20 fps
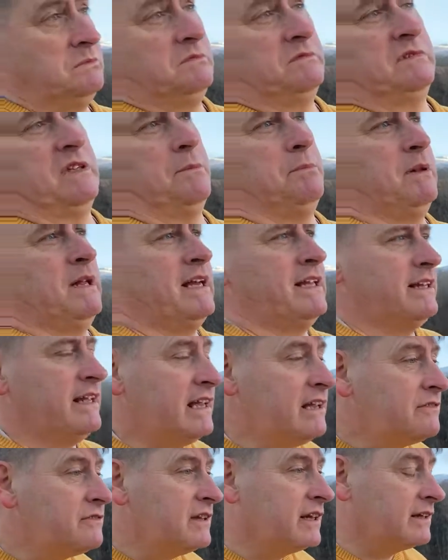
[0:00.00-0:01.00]
to play in the
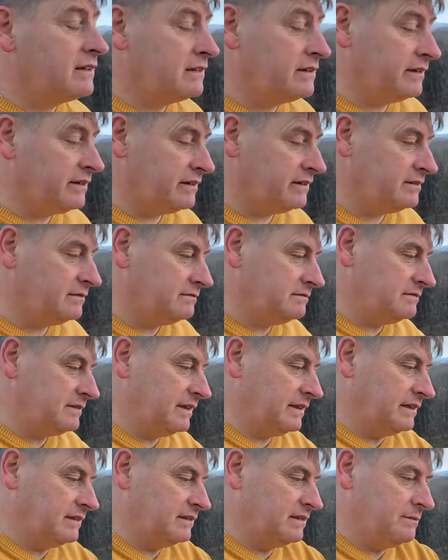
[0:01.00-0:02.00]
evening to
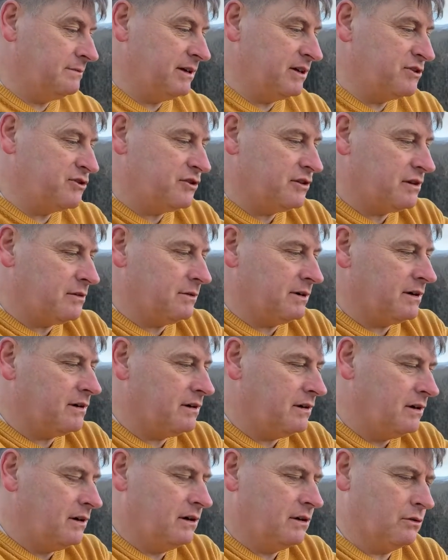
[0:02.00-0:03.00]
make sure they were
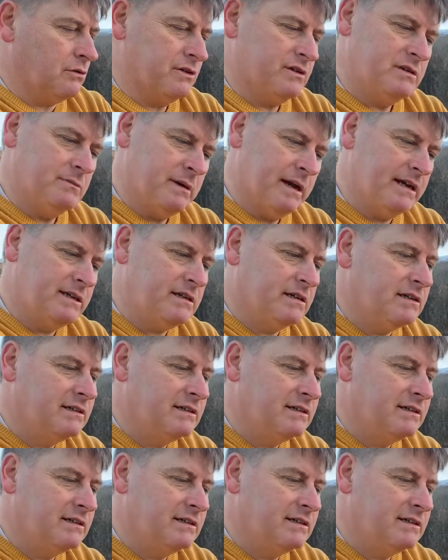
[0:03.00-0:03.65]
going to bed.